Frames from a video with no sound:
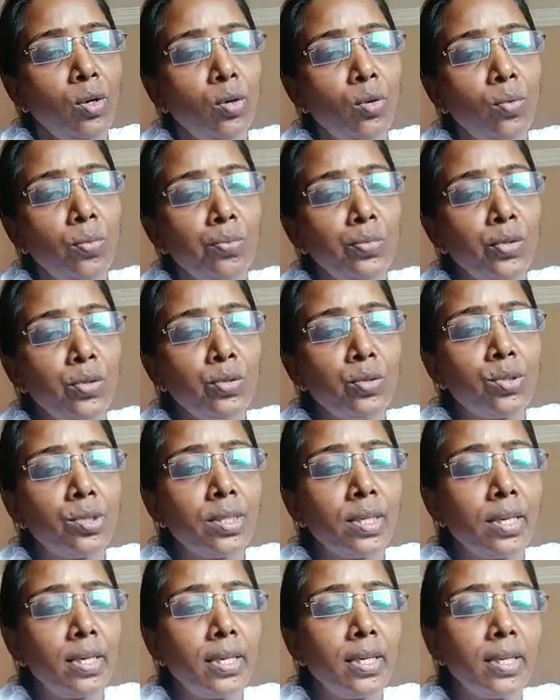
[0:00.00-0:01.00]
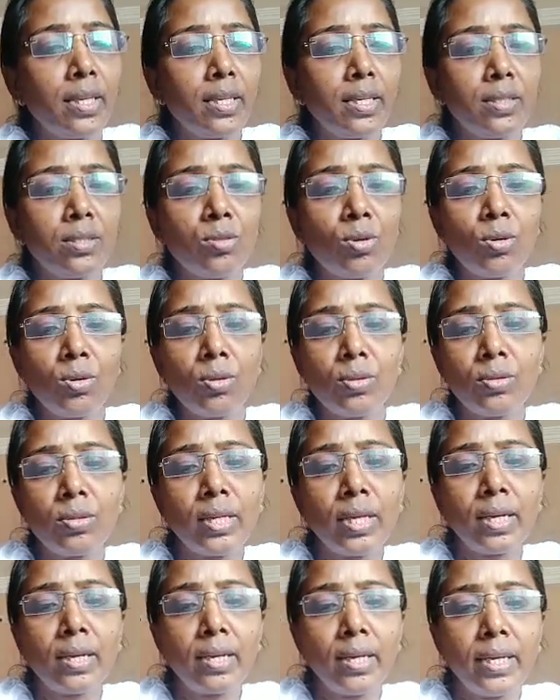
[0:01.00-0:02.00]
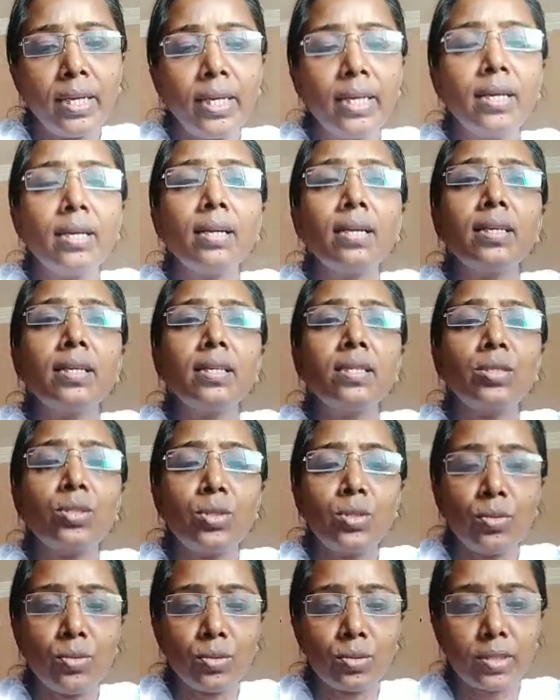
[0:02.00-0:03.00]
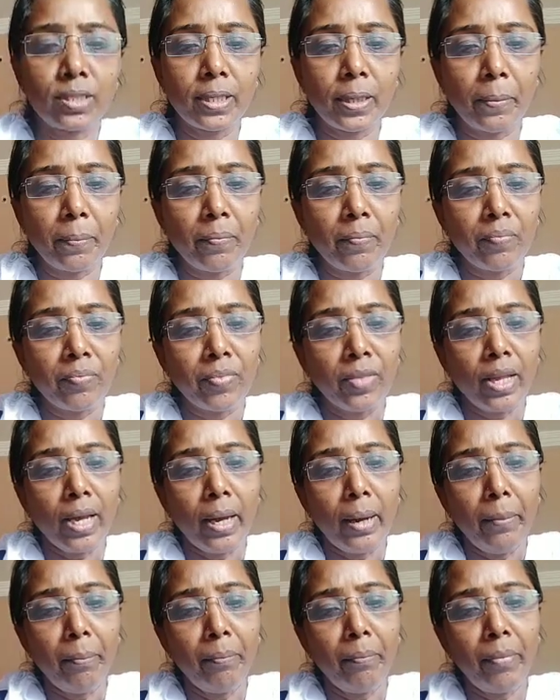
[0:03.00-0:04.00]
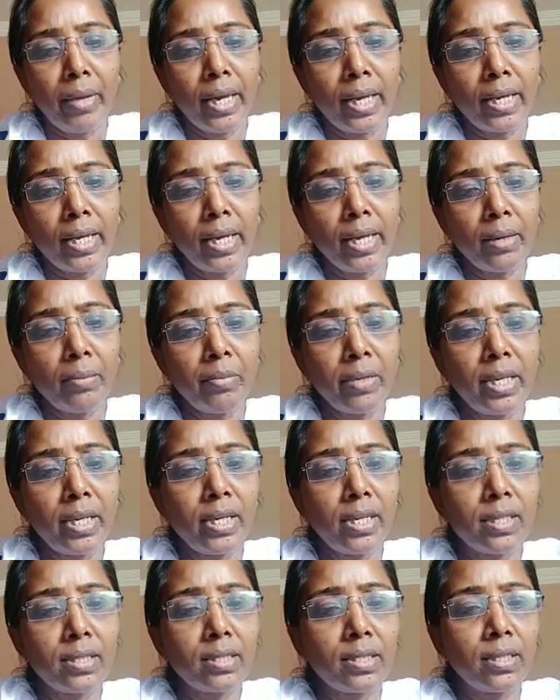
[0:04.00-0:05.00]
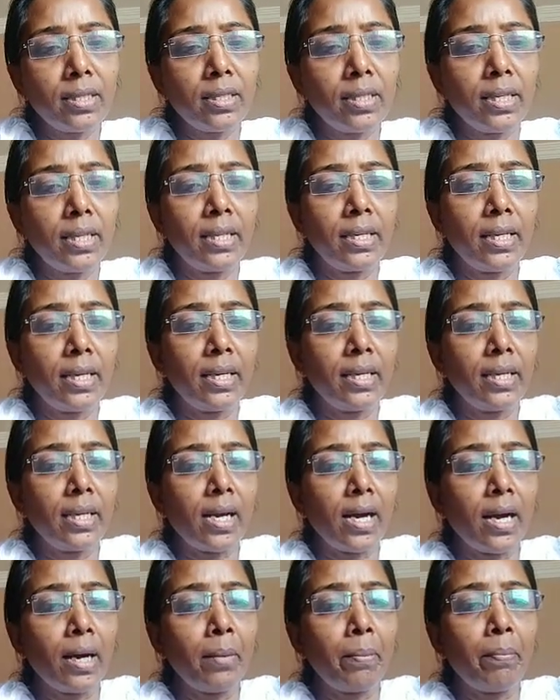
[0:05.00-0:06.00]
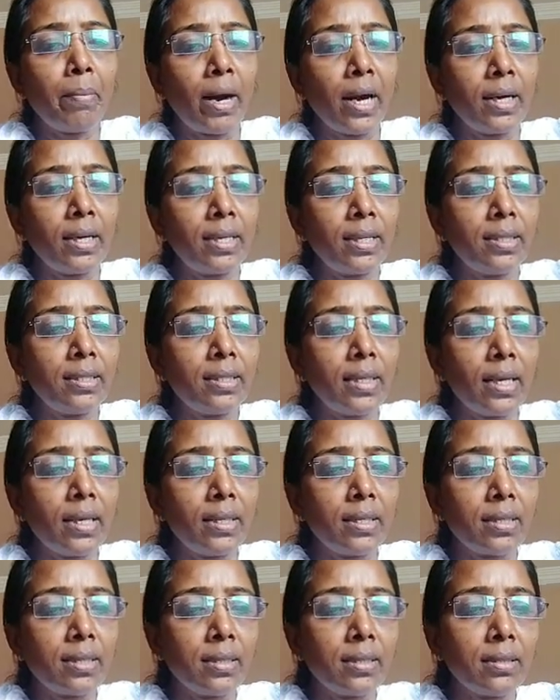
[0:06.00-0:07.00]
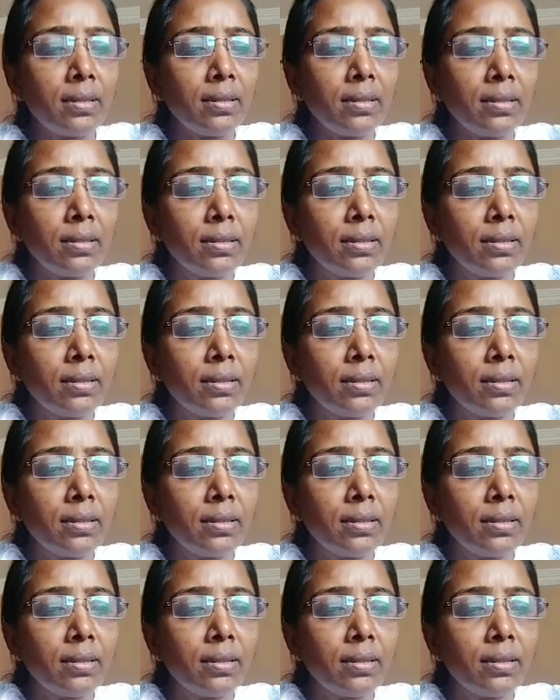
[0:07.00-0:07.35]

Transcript: to mutually resolve their legal issues, making mediation in India a party-centric